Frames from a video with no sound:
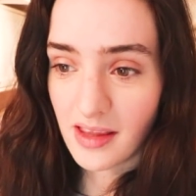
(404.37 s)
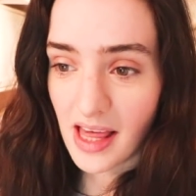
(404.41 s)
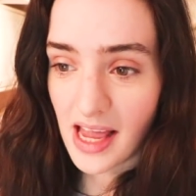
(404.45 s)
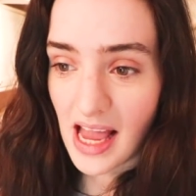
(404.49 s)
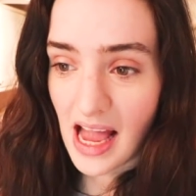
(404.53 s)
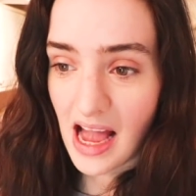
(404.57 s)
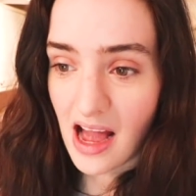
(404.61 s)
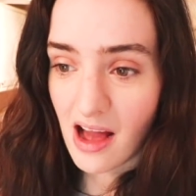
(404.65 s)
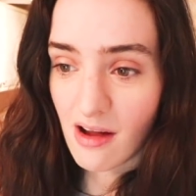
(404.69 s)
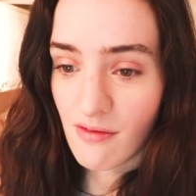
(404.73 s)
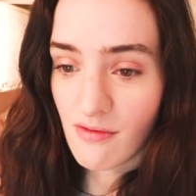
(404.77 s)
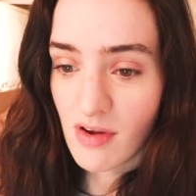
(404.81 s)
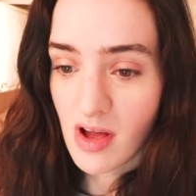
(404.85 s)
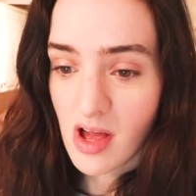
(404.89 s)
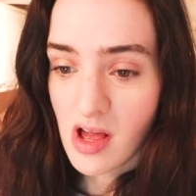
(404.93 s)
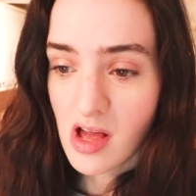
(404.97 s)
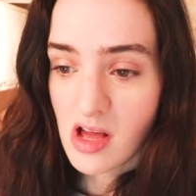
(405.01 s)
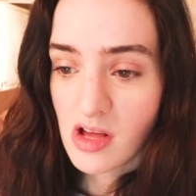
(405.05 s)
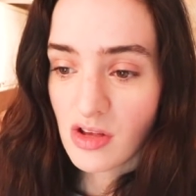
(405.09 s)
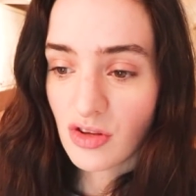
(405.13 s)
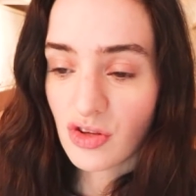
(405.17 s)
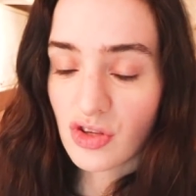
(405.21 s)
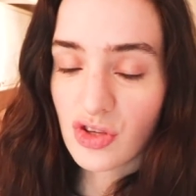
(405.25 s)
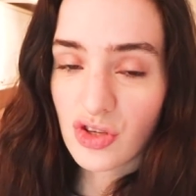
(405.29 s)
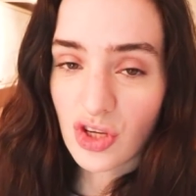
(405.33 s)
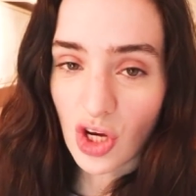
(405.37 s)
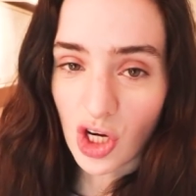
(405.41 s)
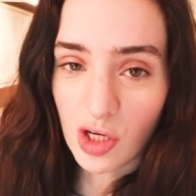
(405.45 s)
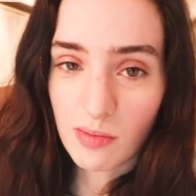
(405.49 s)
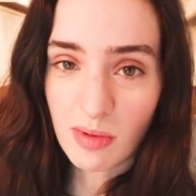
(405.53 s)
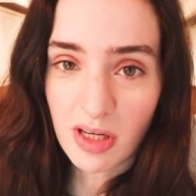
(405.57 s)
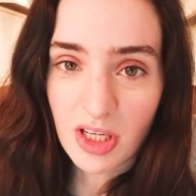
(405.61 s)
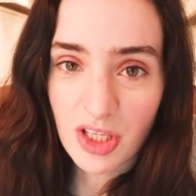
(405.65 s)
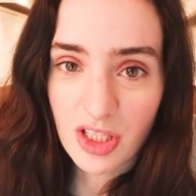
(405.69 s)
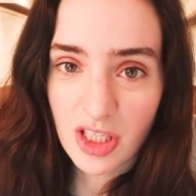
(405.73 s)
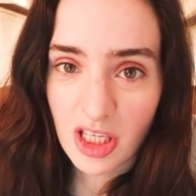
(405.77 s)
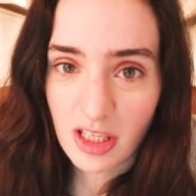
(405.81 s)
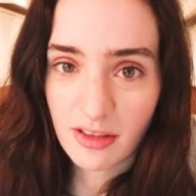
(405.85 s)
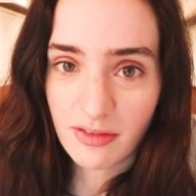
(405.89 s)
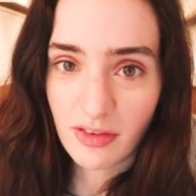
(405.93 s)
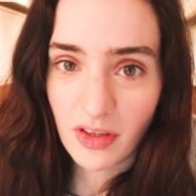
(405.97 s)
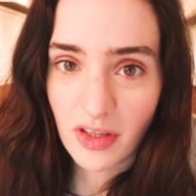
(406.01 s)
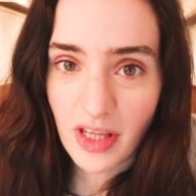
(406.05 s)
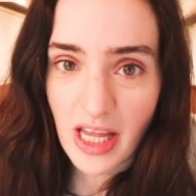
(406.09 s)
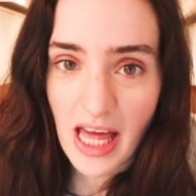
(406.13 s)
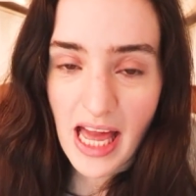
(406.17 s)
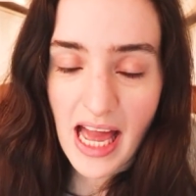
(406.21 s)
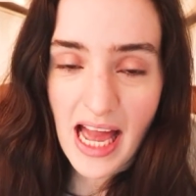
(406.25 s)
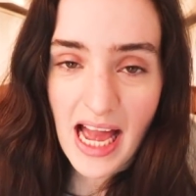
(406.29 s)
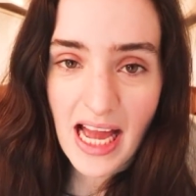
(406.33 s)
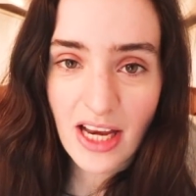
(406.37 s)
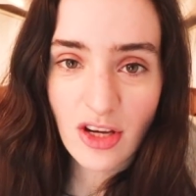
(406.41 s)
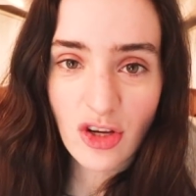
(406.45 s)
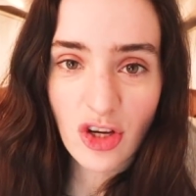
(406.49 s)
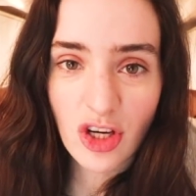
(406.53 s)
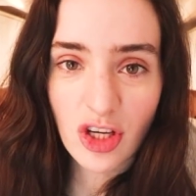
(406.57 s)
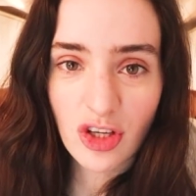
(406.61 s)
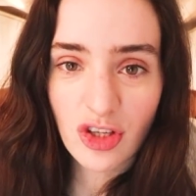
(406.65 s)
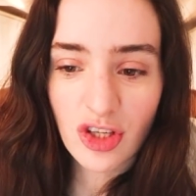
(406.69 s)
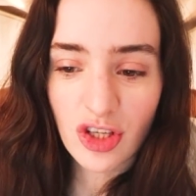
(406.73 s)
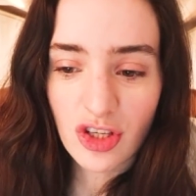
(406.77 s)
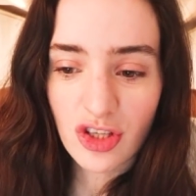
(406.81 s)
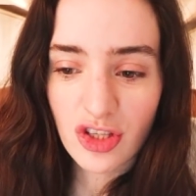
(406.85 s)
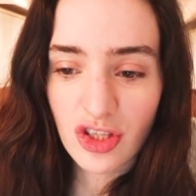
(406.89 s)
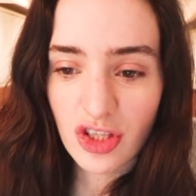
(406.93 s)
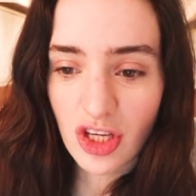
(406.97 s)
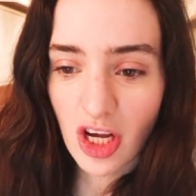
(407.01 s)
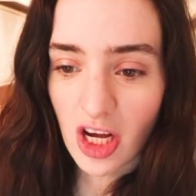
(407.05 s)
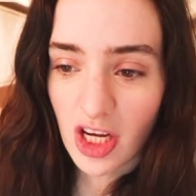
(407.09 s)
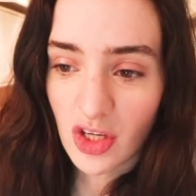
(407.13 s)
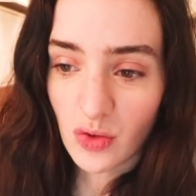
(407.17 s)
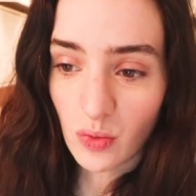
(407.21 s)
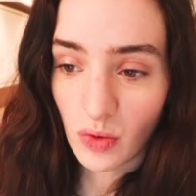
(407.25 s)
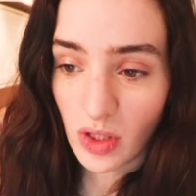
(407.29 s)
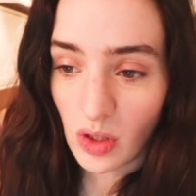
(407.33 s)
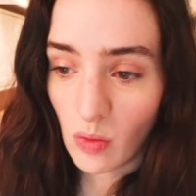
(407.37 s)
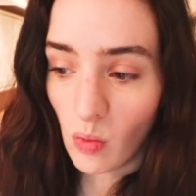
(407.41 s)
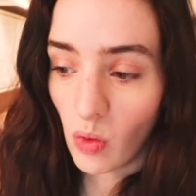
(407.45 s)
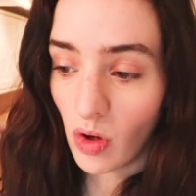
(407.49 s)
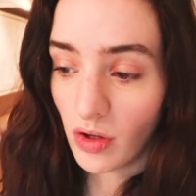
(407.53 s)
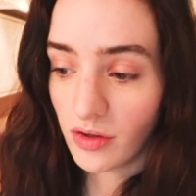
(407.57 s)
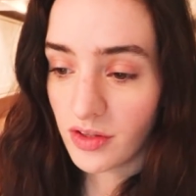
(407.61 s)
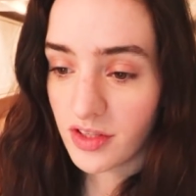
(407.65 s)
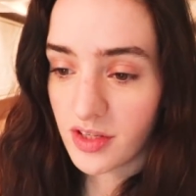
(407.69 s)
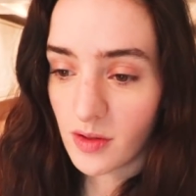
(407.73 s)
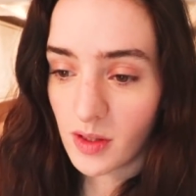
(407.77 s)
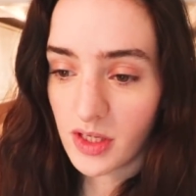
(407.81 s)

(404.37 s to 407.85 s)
They have so much stuff on there and you can just search what you want.